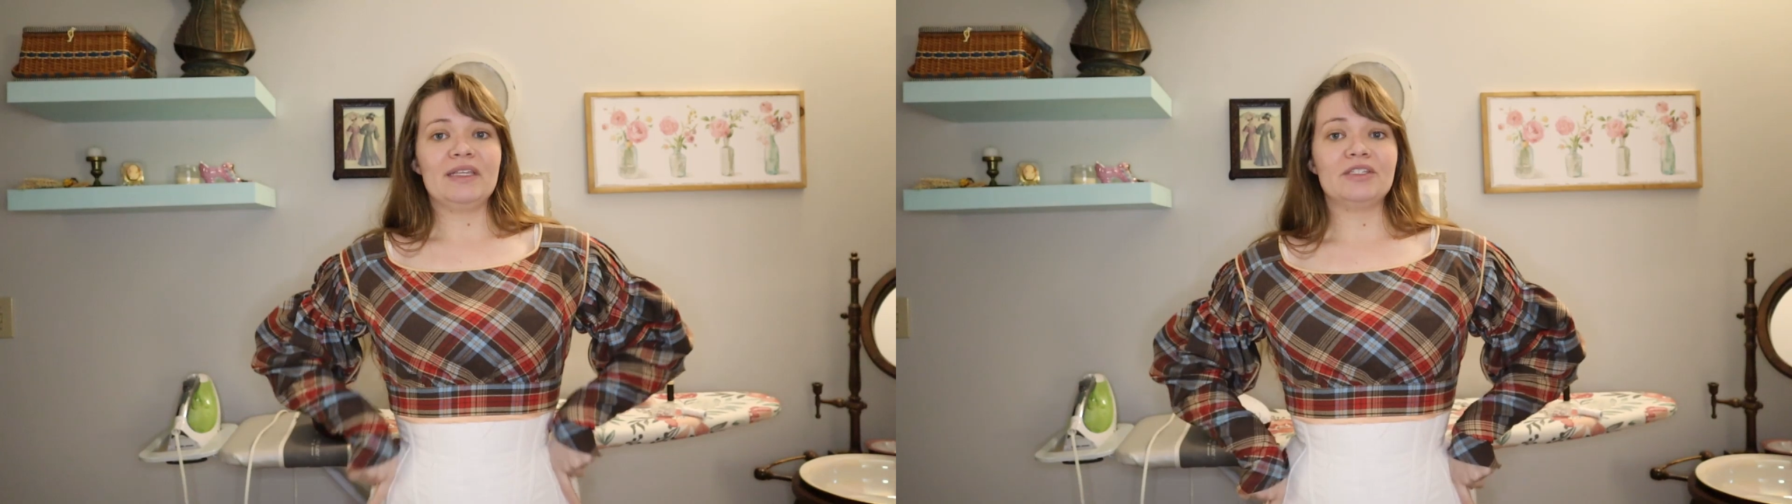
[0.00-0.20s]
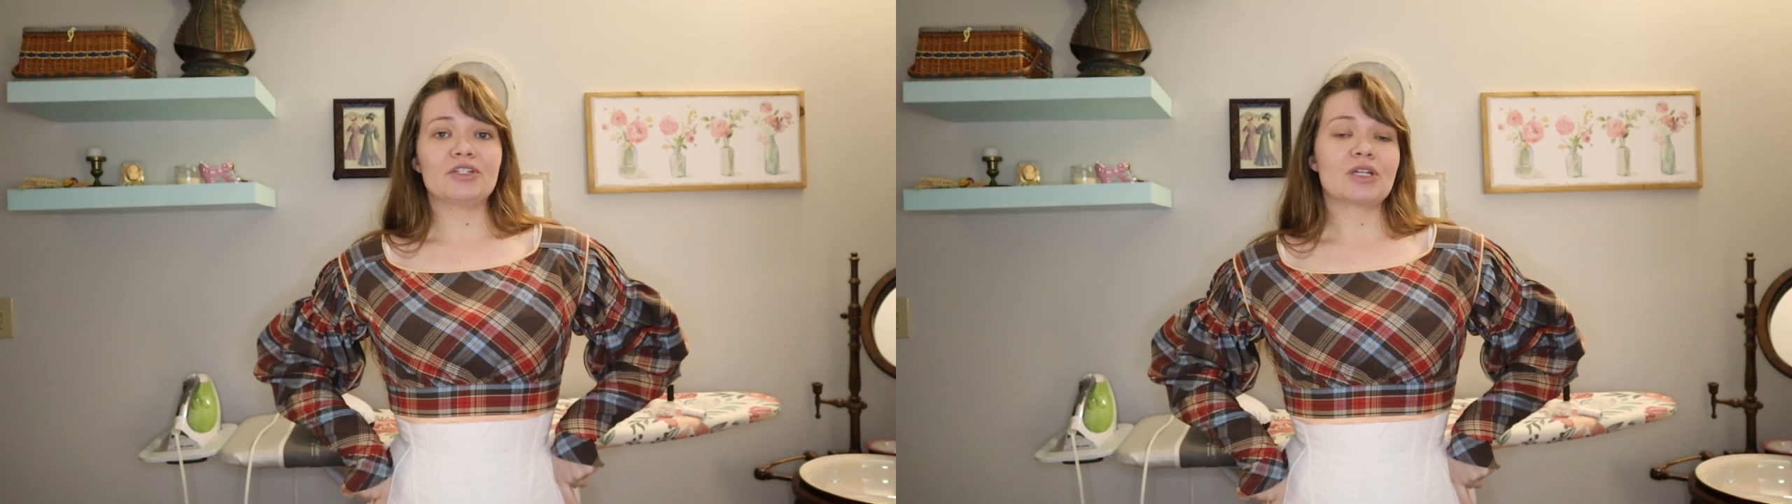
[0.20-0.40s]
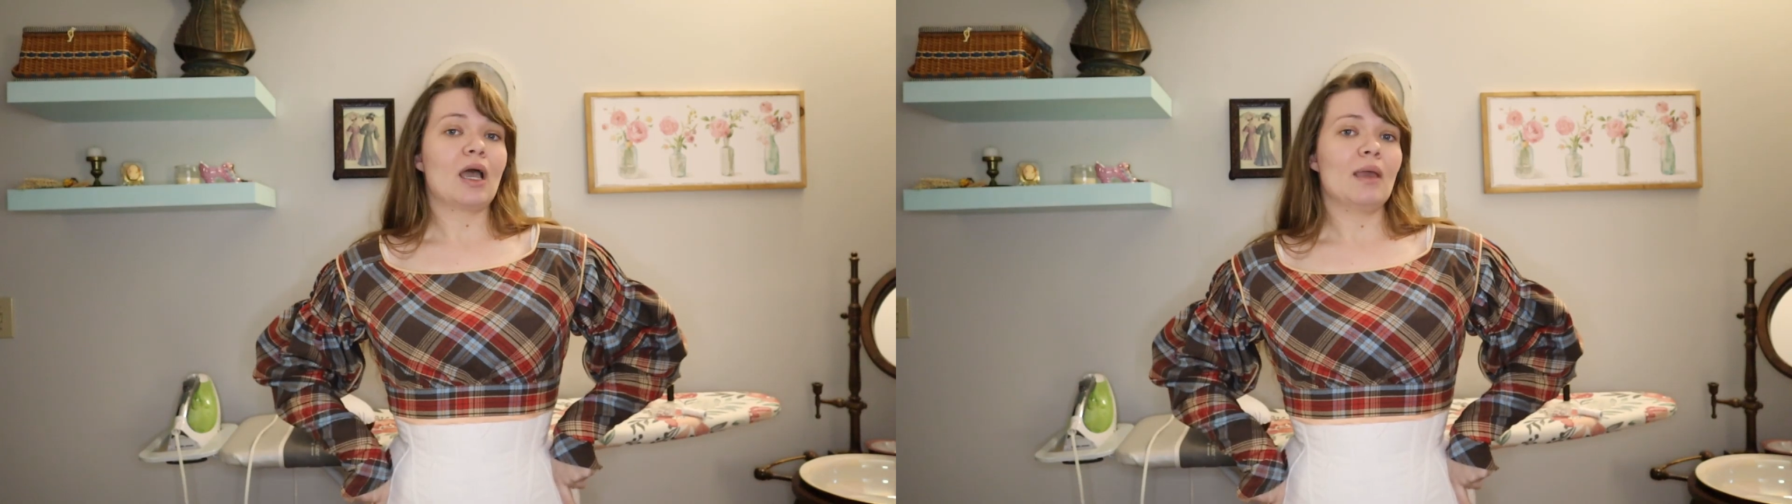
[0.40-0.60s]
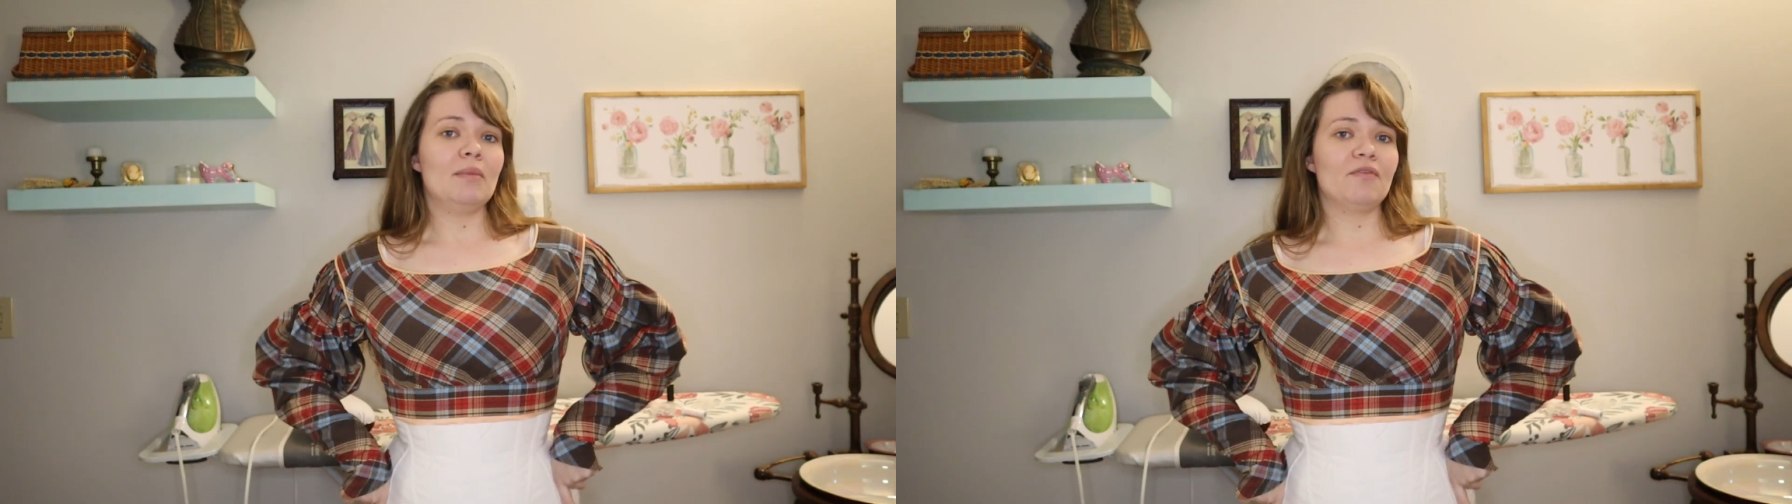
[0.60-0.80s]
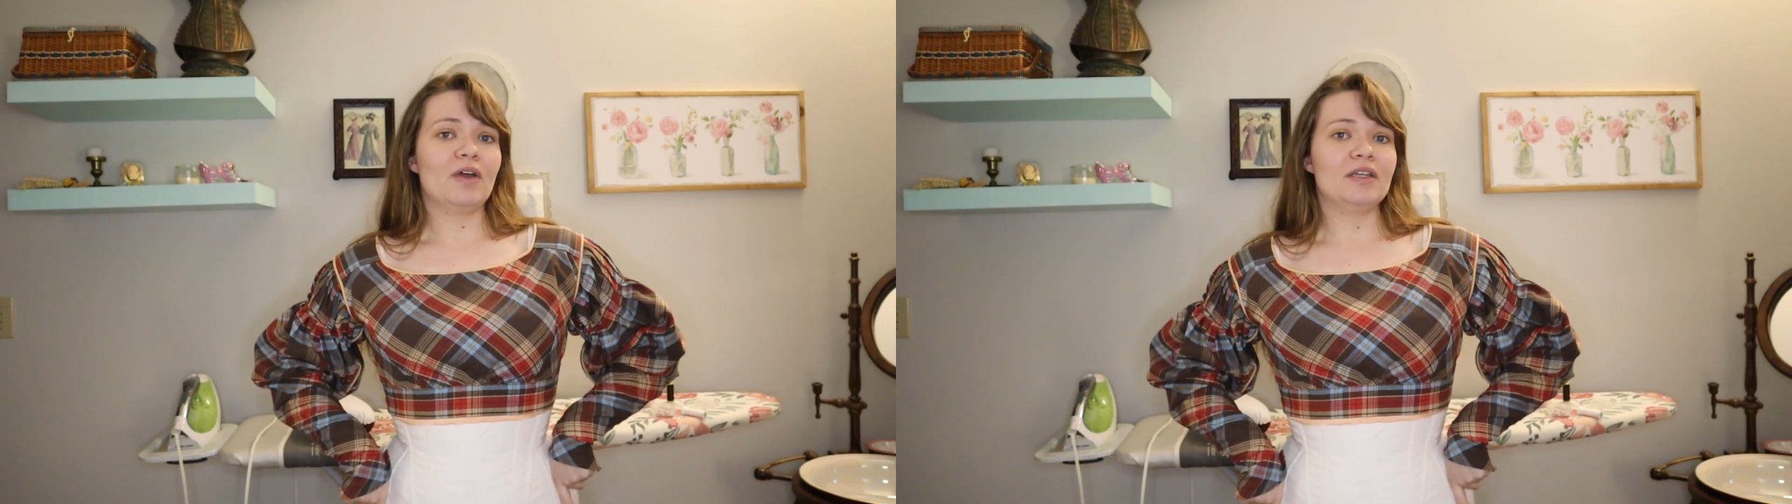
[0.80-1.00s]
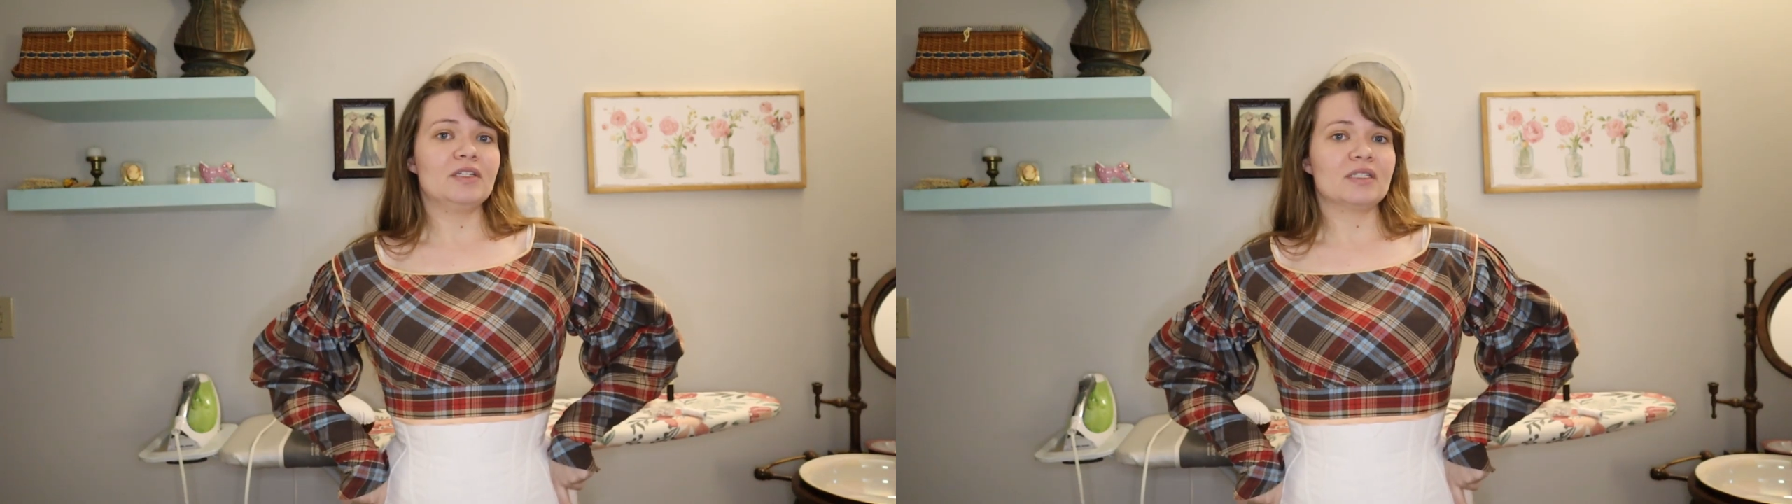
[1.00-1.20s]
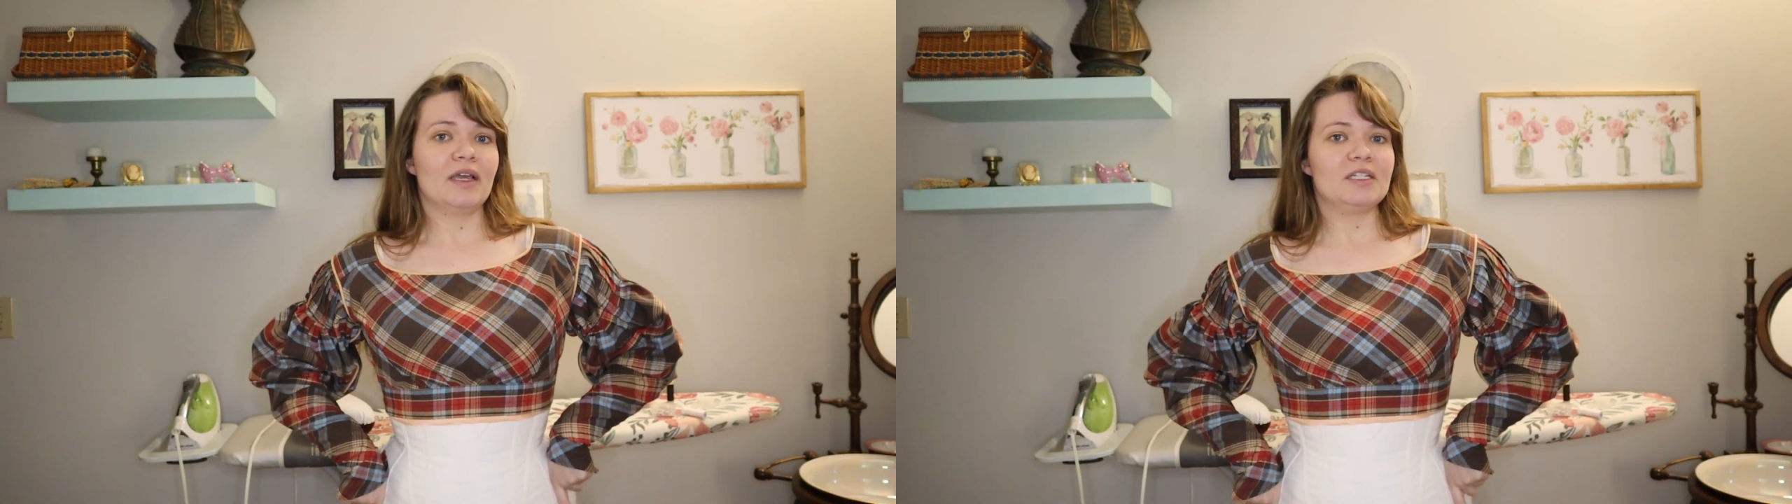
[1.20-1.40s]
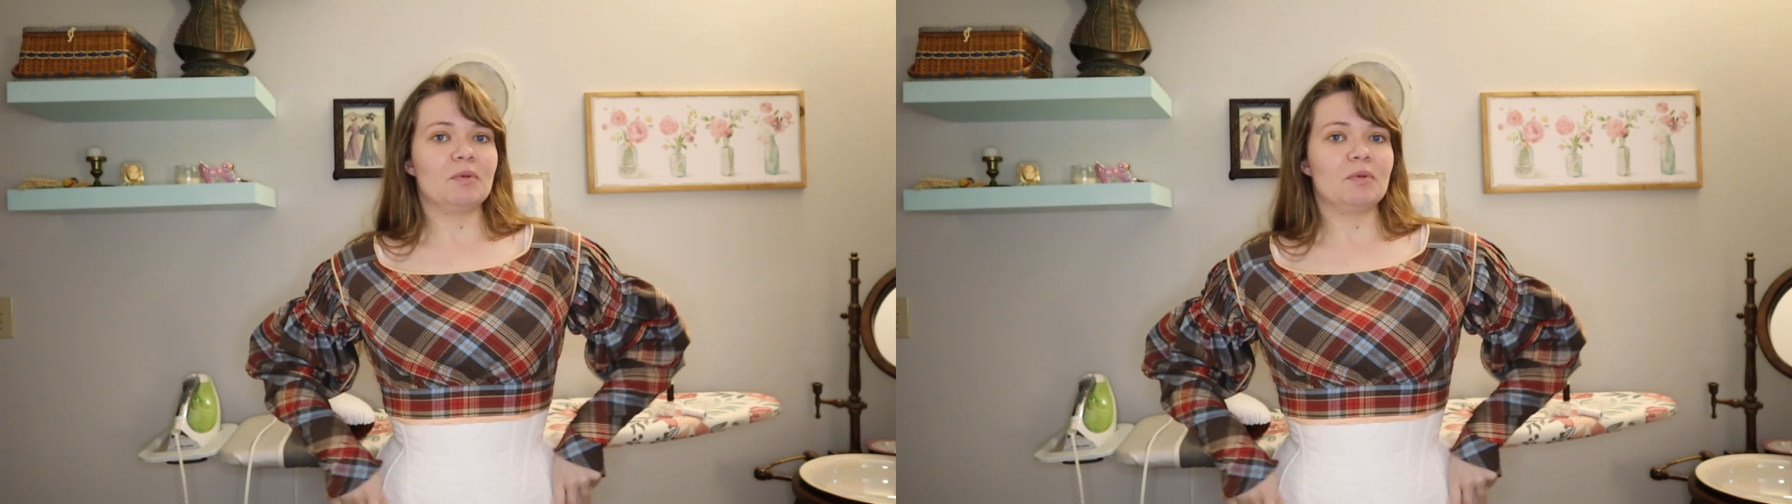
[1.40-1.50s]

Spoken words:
easier time if I decide